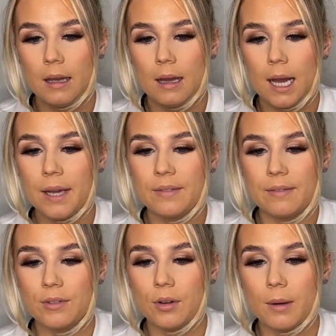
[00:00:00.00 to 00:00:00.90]
I haven't
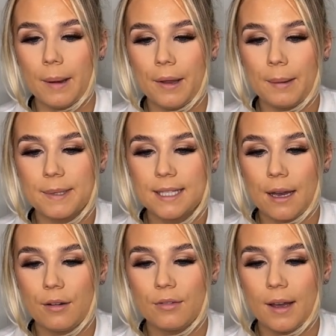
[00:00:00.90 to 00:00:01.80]
even thought about that
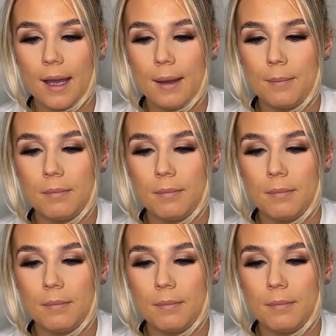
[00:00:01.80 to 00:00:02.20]
myself. I